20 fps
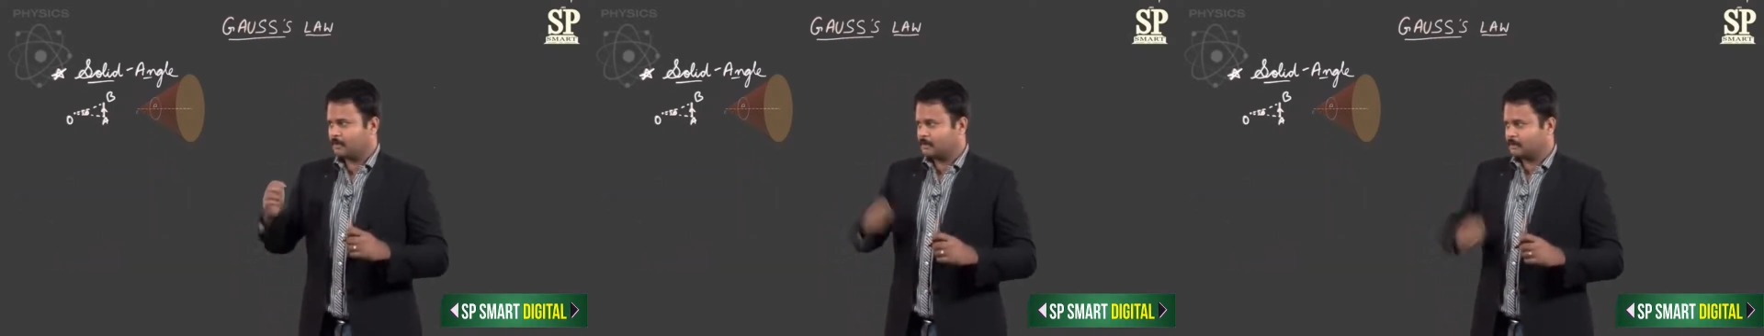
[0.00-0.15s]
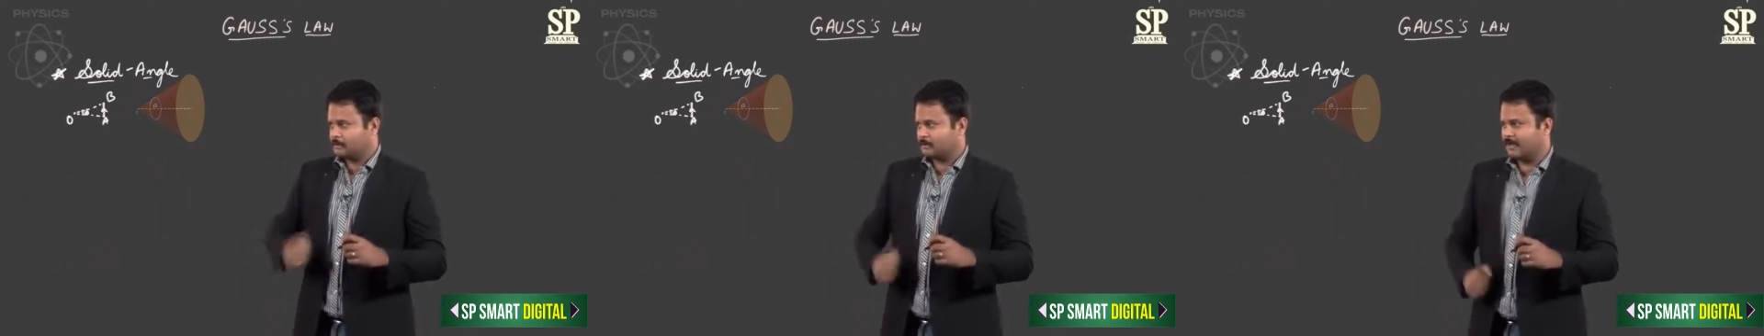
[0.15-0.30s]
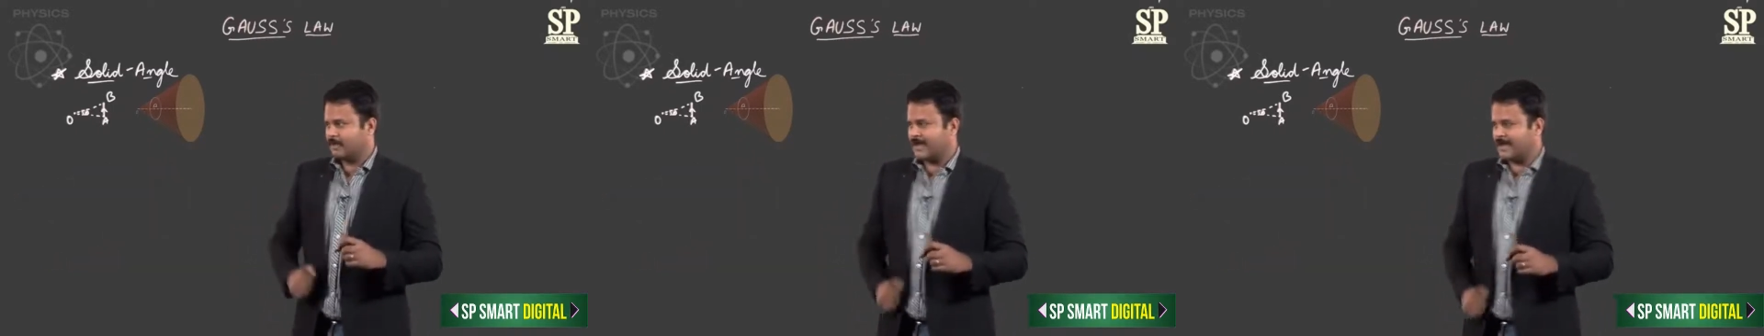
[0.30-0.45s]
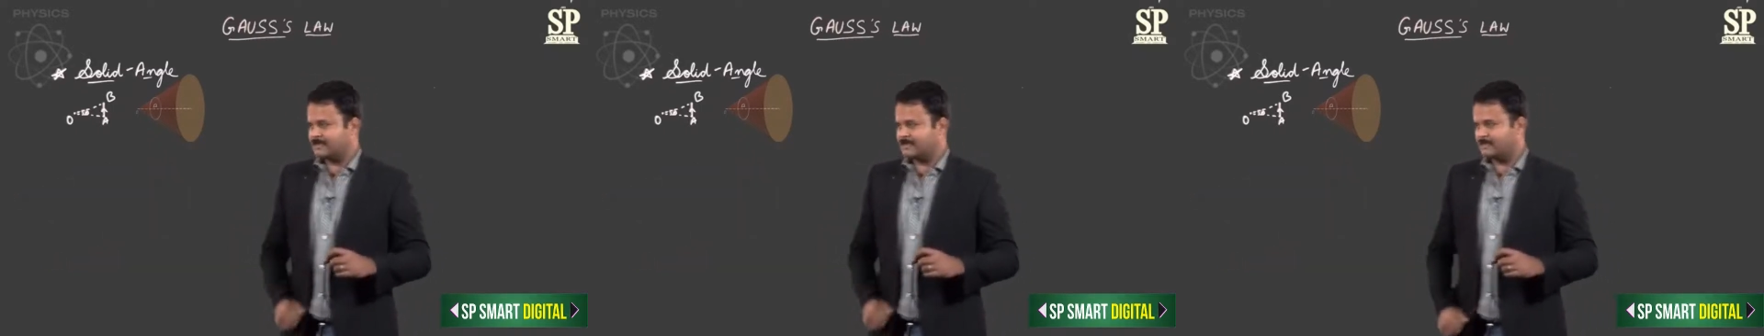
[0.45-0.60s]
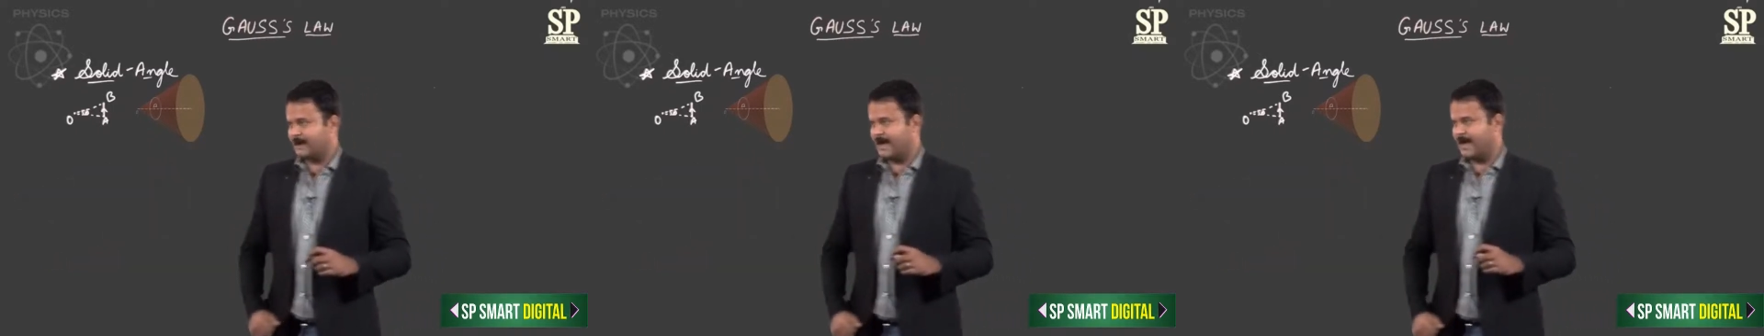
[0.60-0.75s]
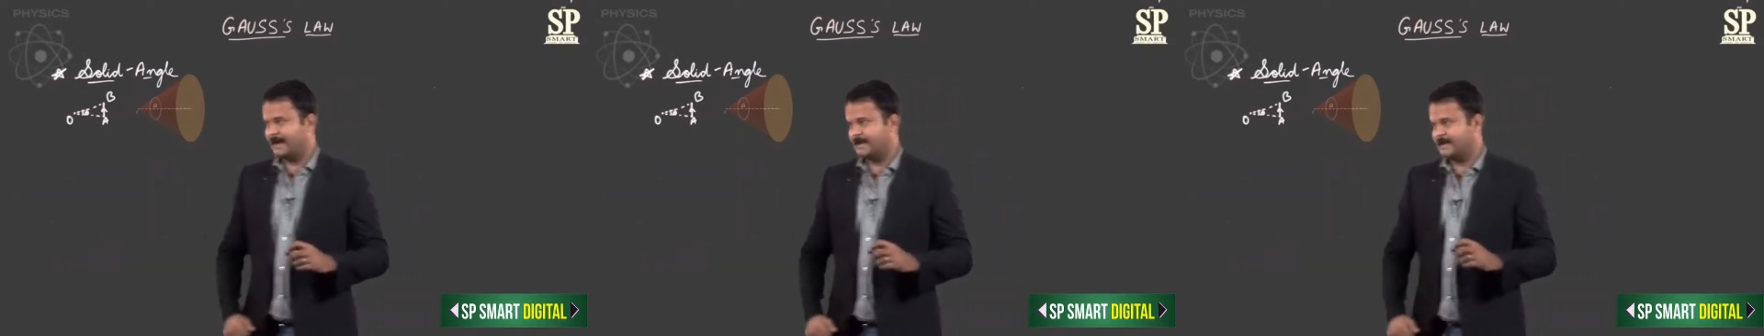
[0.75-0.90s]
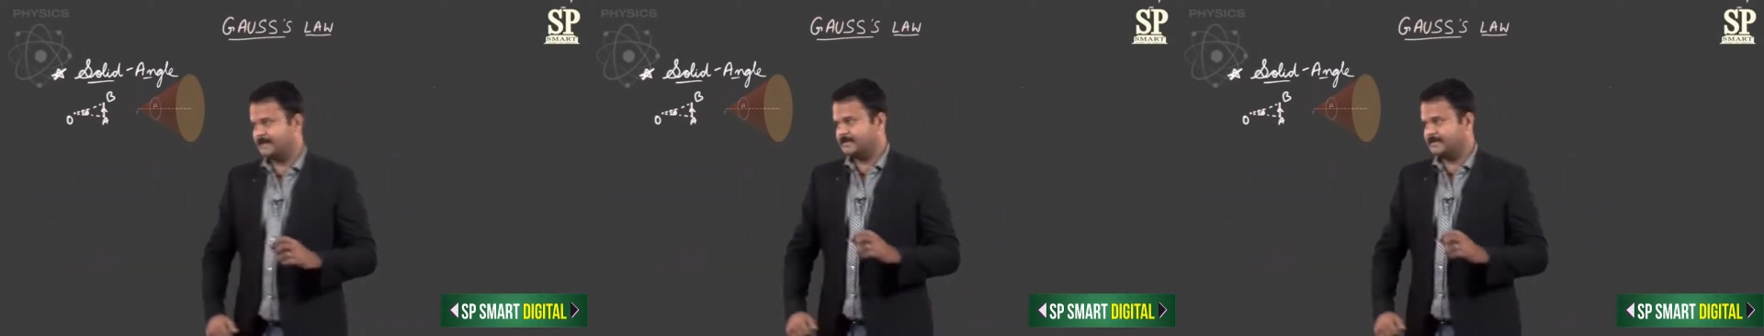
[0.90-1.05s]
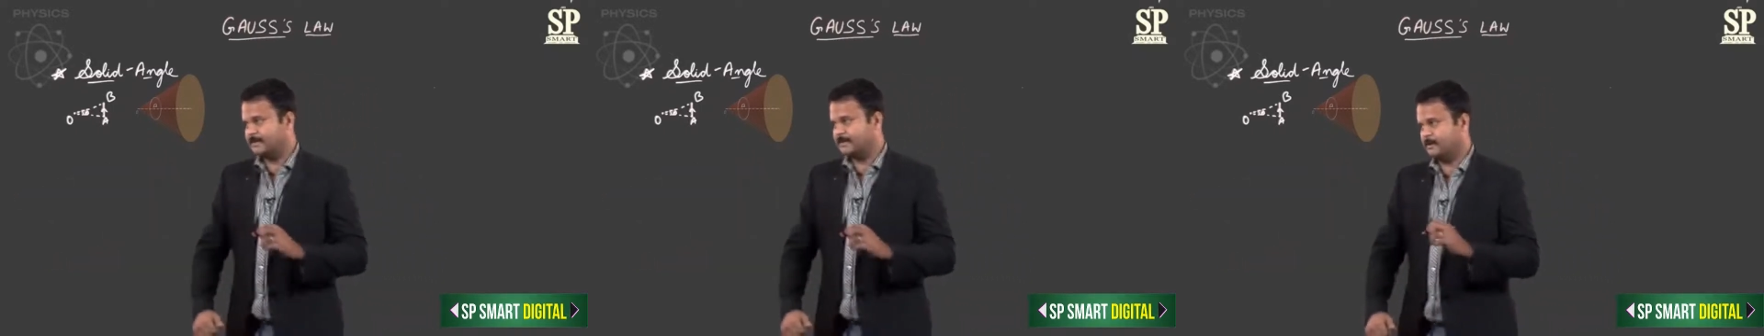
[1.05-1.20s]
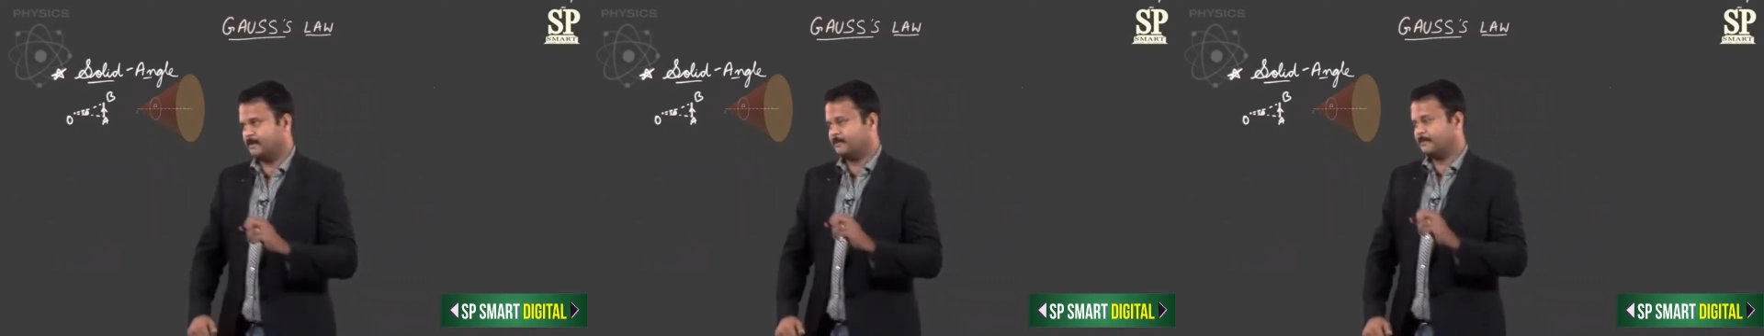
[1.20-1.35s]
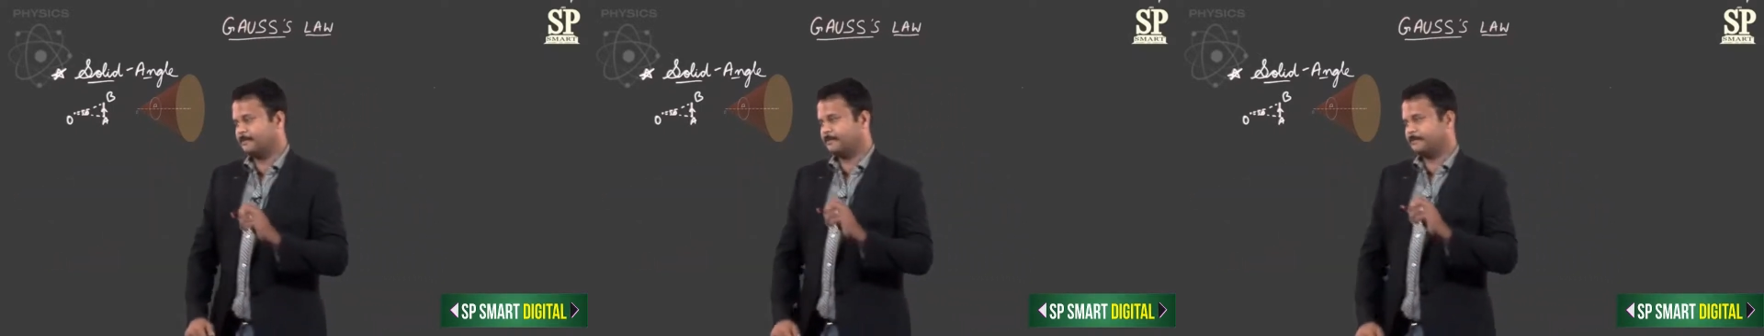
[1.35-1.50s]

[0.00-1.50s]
So let's write this here.